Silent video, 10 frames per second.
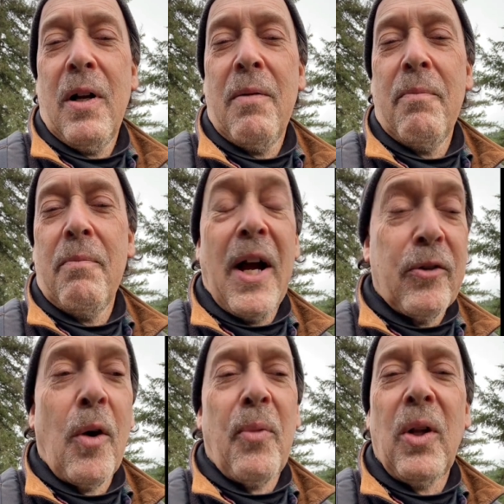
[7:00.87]

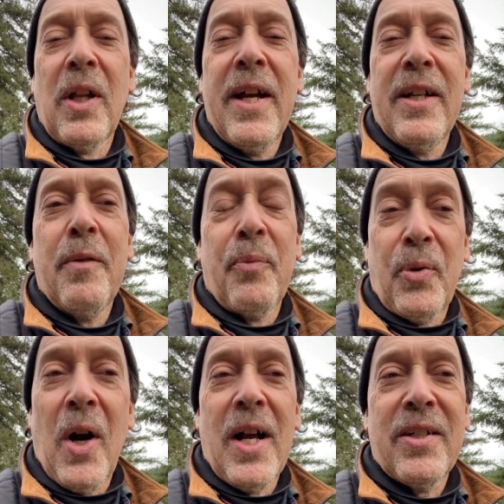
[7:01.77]
micro ball lightning
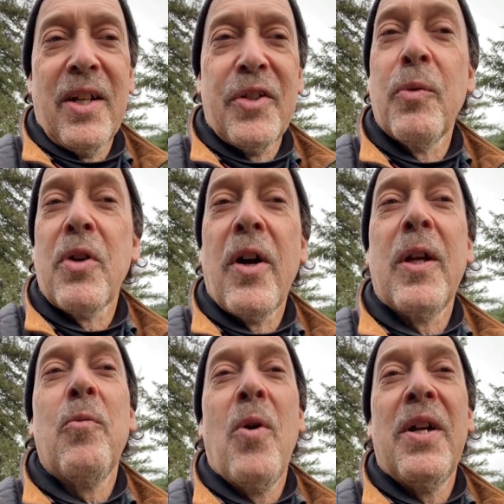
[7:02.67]
process. So we're
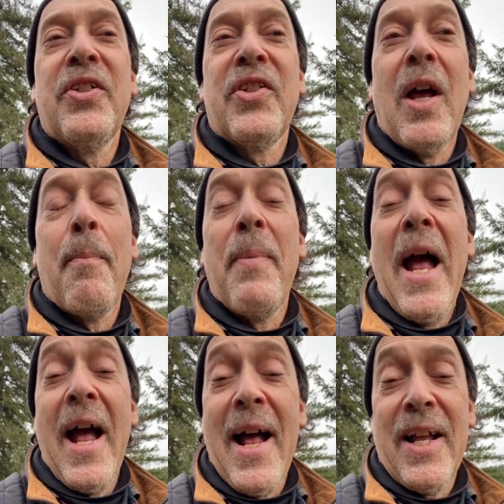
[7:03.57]
talking one step
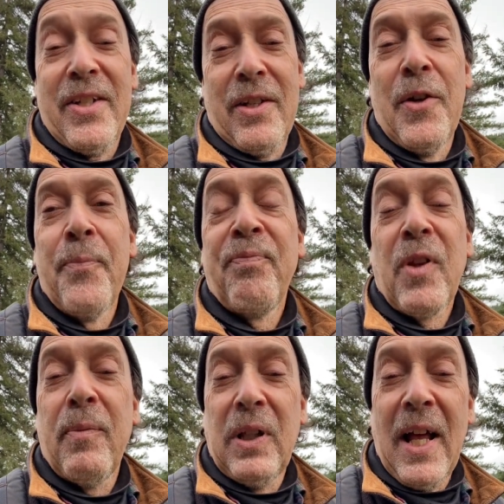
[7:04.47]
past
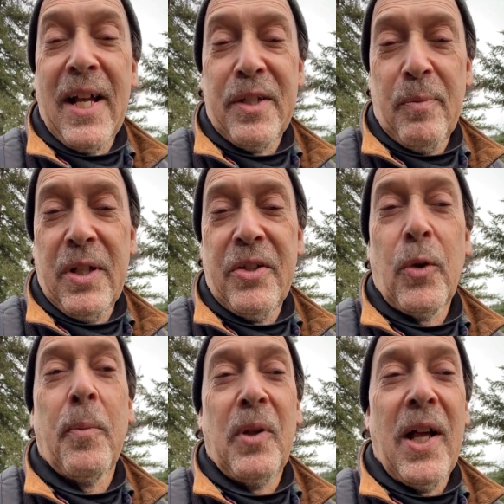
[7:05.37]
plasmas
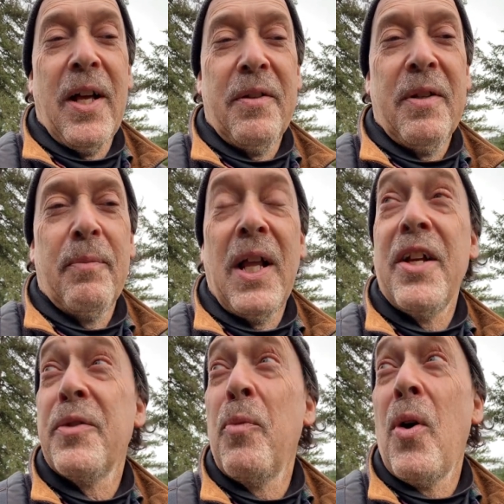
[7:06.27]
or
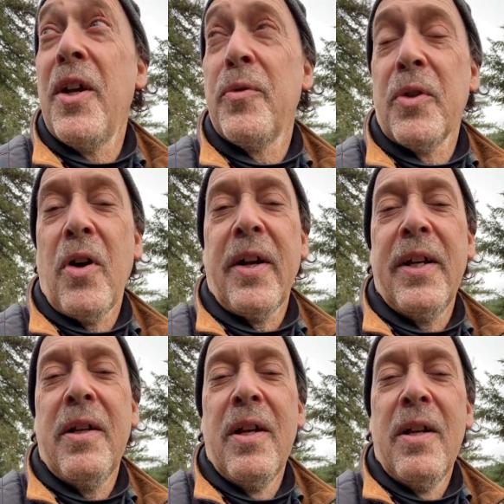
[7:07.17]
plasmoids. We're
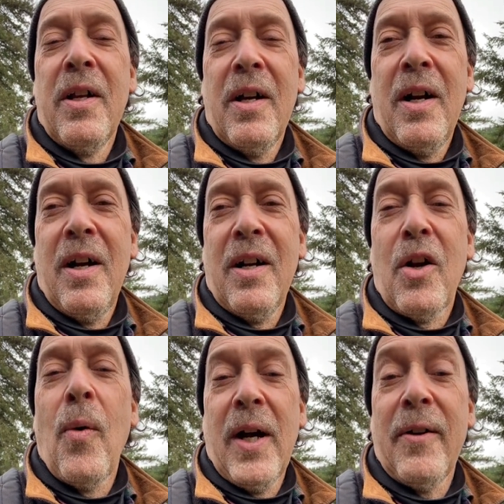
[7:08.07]
talking
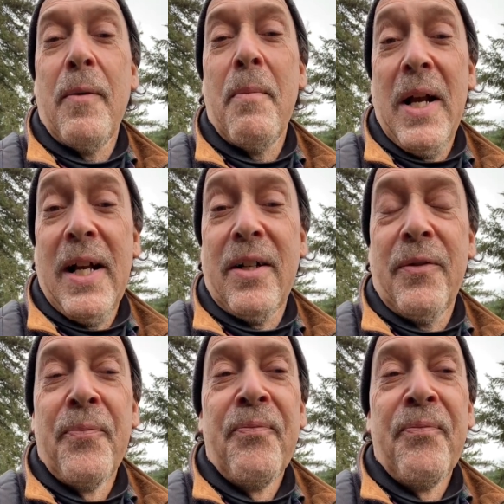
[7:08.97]
coherent matter.